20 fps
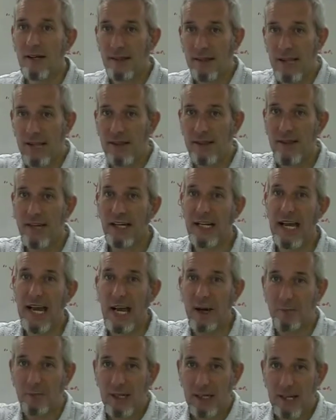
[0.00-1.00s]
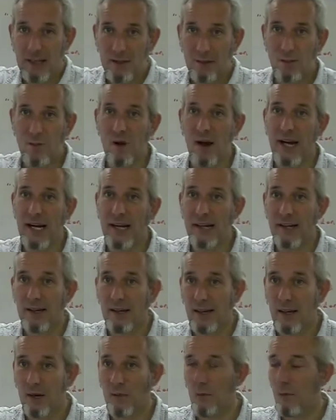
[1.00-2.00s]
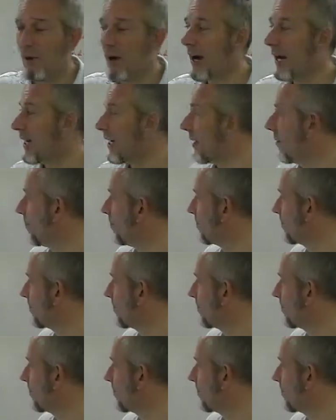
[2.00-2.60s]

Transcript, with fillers: then the gap gets wider and wider.